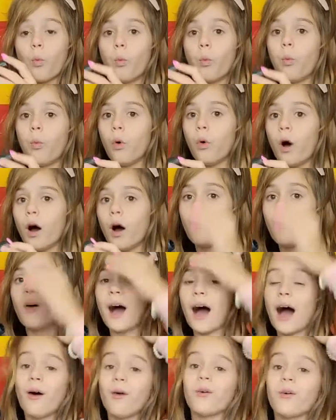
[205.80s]
Whoa,
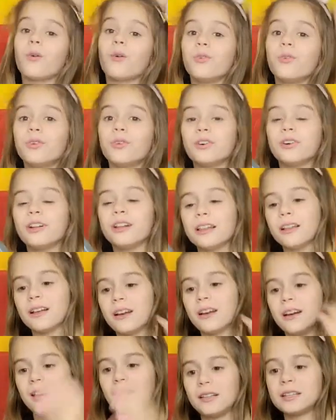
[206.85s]
how cool!
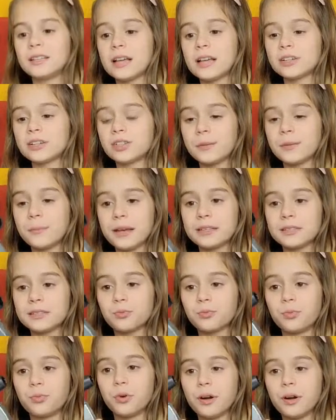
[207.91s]
This actually makes
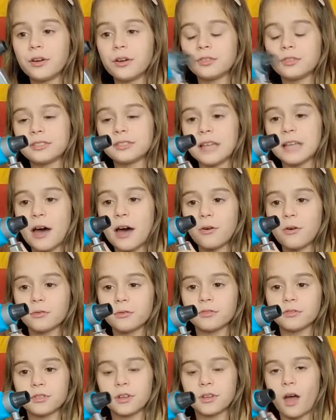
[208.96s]
real sounds.